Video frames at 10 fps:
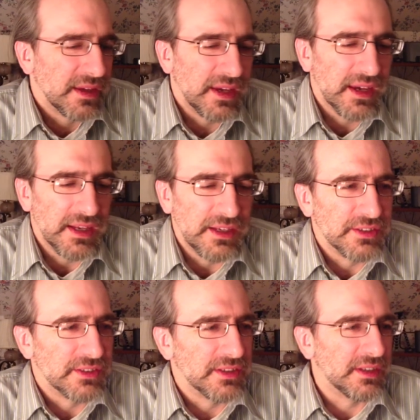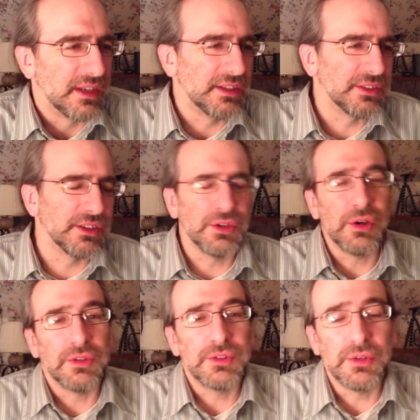And he says,
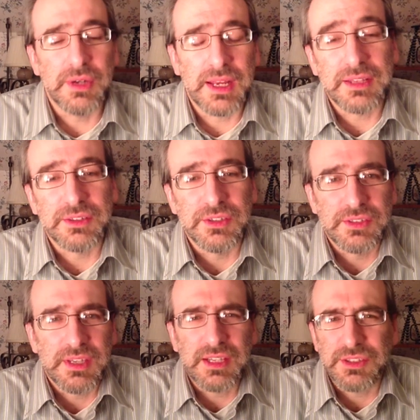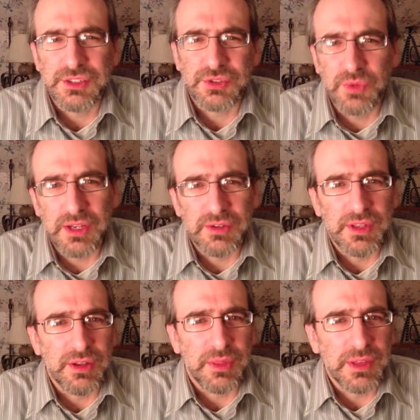oh, dude, I got this sweater
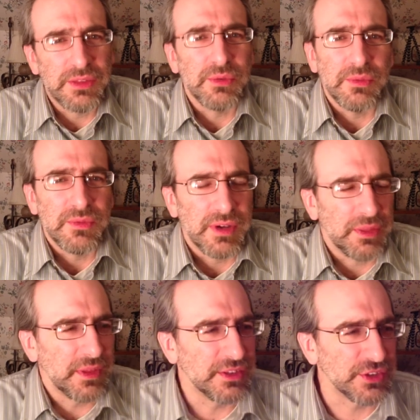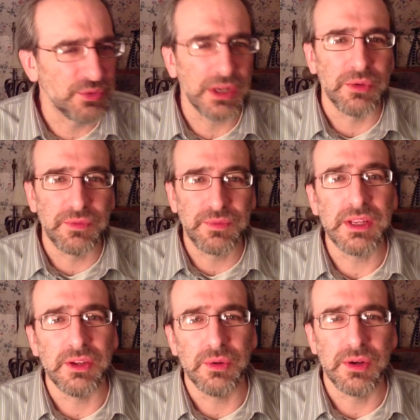that I think the sweater would
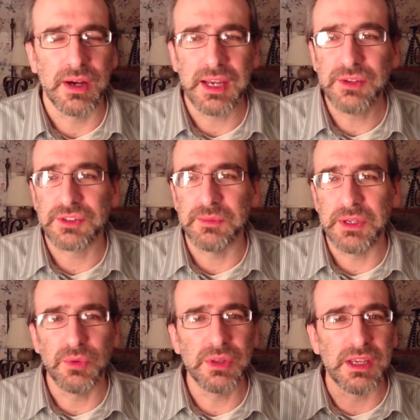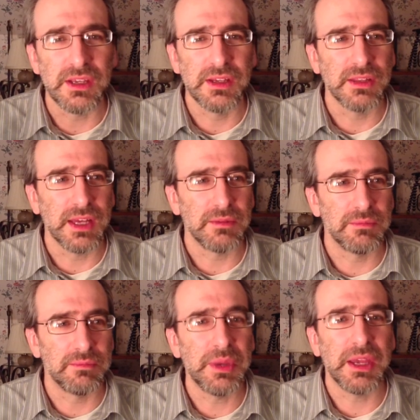fit you. I used to be really like
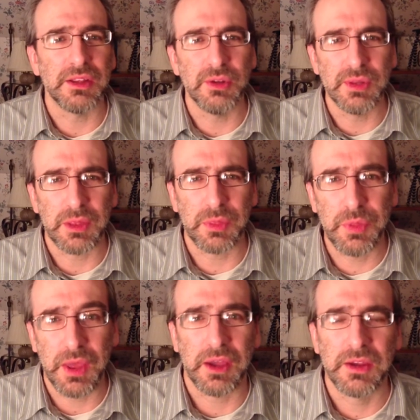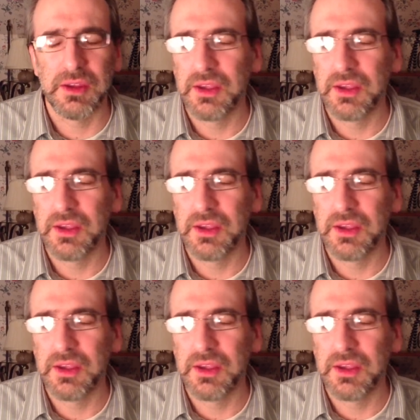big, you know, like thick.